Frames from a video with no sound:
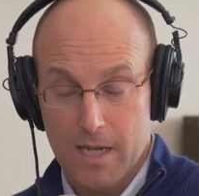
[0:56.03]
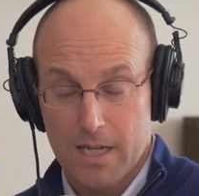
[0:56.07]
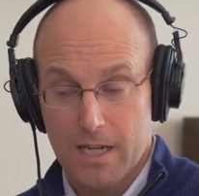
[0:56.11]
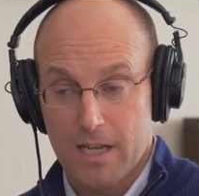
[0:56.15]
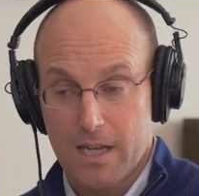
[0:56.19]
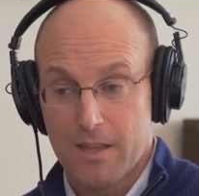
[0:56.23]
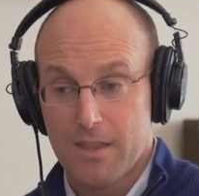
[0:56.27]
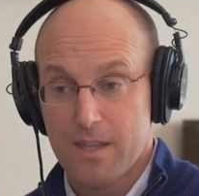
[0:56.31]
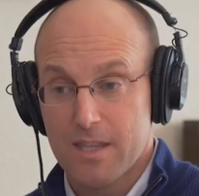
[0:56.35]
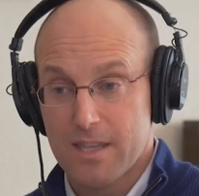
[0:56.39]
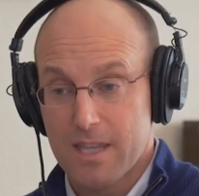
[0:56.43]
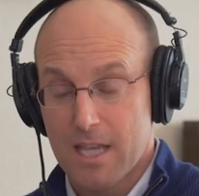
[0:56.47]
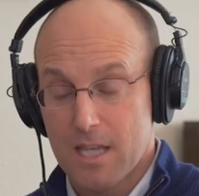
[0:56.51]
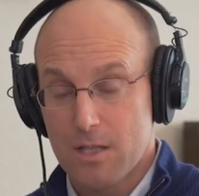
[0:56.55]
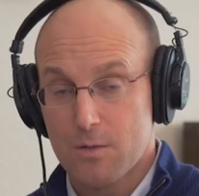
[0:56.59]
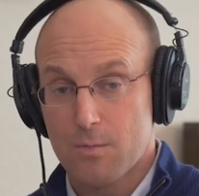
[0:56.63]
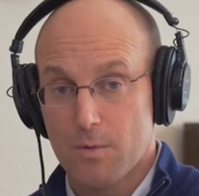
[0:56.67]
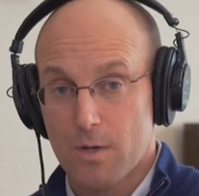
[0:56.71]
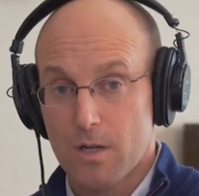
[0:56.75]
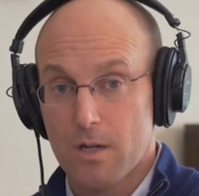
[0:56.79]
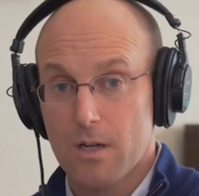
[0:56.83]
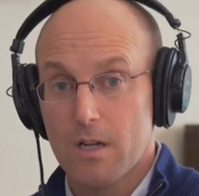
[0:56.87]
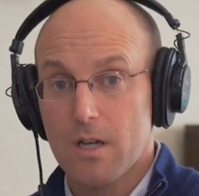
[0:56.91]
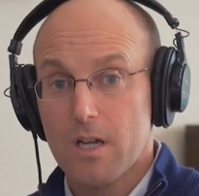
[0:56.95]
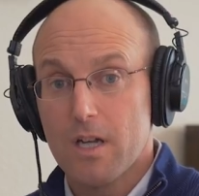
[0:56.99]
And I think that's
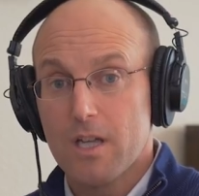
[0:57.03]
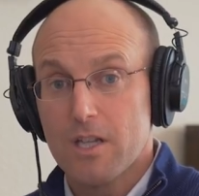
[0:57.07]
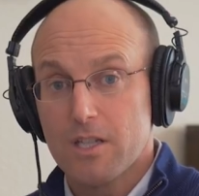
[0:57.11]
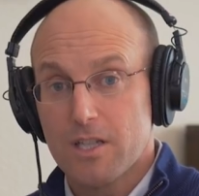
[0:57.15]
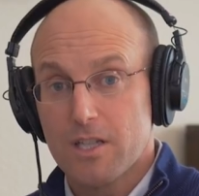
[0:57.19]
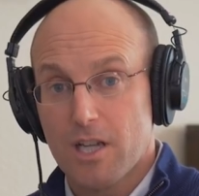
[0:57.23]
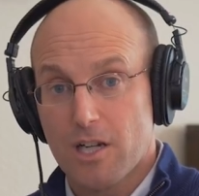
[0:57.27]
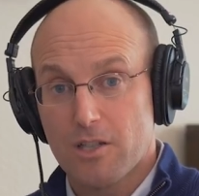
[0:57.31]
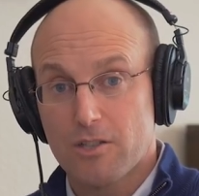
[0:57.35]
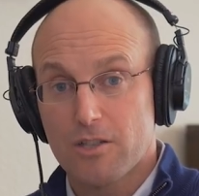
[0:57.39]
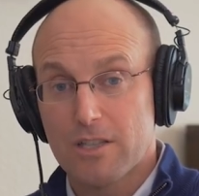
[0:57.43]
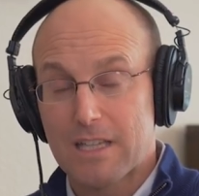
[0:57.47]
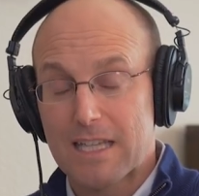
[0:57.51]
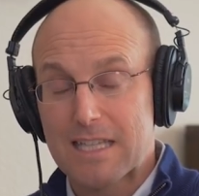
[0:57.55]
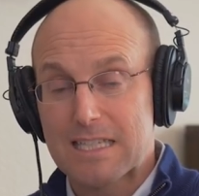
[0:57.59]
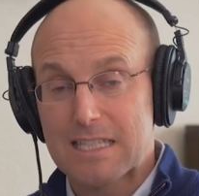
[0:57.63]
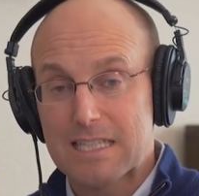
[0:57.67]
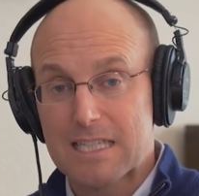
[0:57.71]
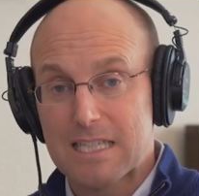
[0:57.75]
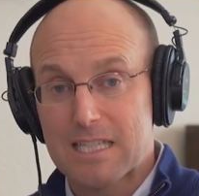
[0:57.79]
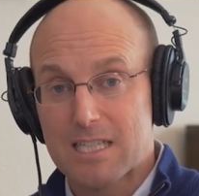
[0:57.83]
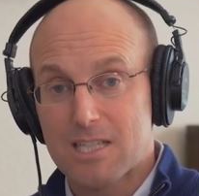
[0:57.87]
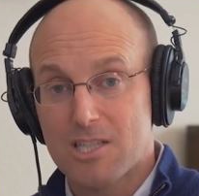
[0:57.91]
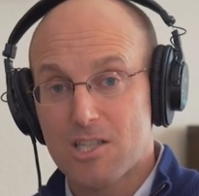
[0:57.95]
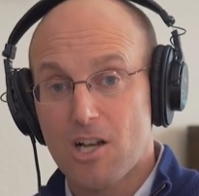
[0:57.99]
where Dr.
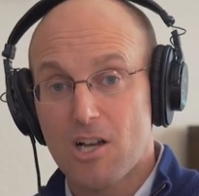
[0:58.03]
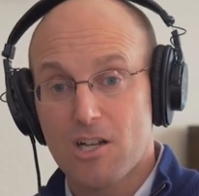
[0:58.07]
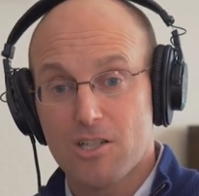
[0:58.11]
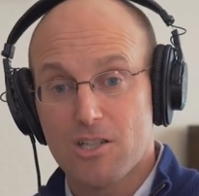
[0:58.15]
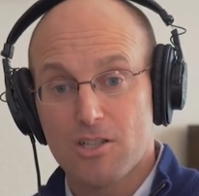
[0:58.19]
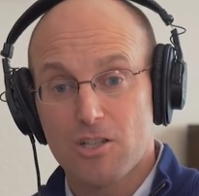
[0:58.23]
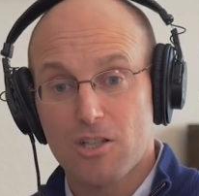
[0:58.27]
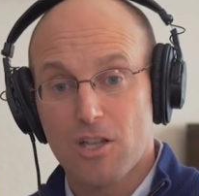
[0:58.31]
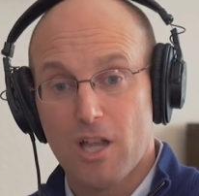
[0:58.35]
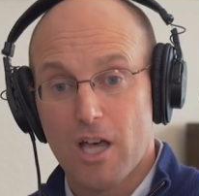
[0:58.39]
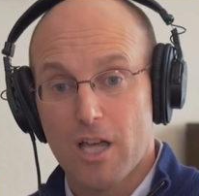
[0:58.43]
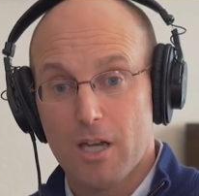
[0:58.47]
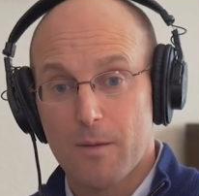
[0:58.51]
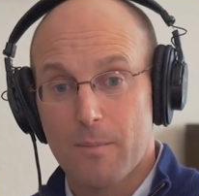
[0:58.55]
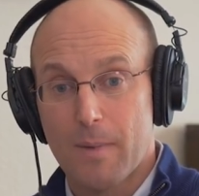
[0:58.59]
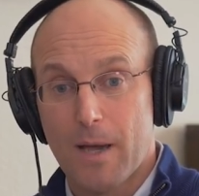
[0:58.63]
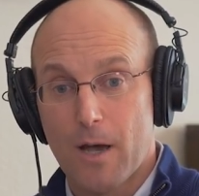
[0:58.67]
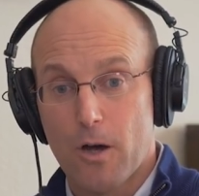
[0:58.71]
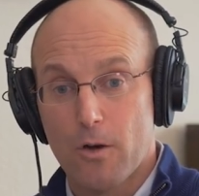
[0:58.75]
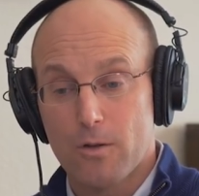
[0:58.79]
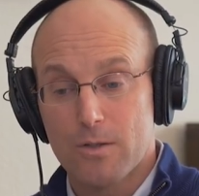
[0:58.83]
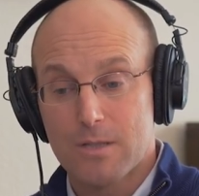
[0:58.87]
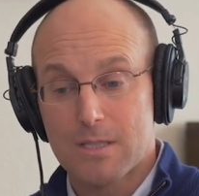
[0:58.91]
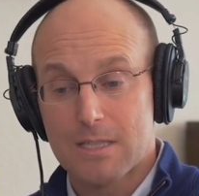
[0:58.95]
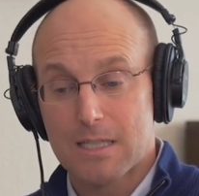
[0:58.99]
Lenzkes talks a lot
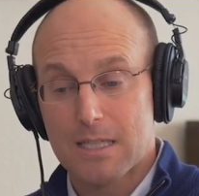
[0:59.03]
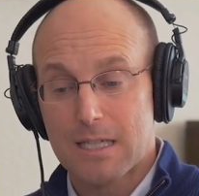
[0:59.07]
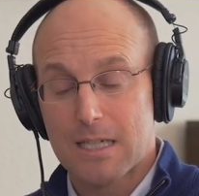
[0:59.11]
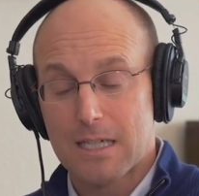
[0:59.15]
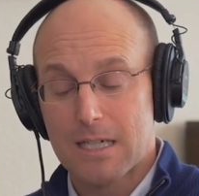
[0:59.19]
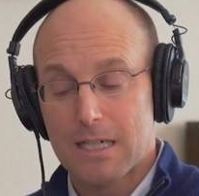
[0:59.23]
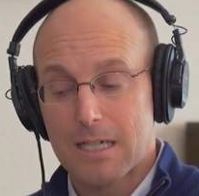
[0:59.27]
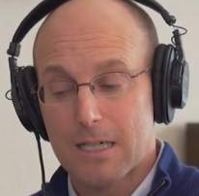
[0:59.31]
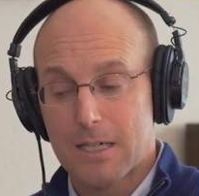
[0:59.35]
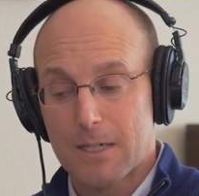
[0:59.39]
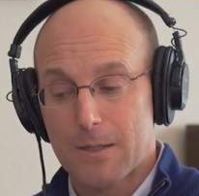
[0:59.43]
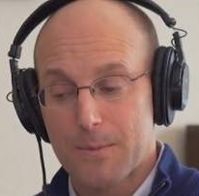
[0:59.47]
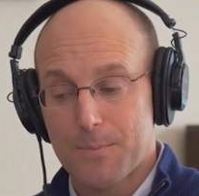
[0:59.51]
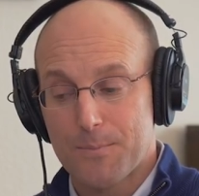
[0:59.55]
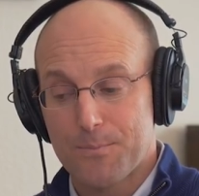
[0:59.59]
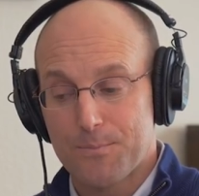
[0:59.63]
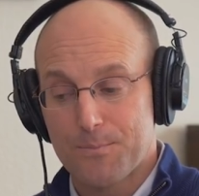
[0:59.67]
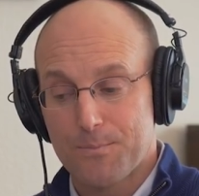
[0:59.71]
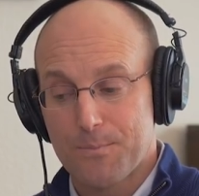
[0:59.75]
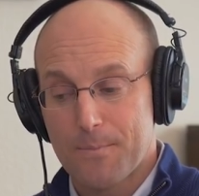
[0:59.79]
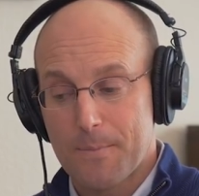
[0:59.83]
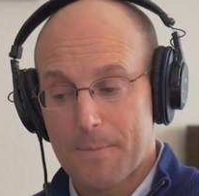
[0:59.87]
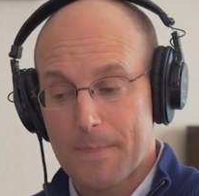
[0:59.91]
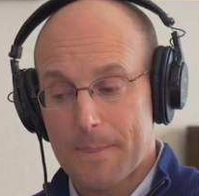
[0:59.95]
about um,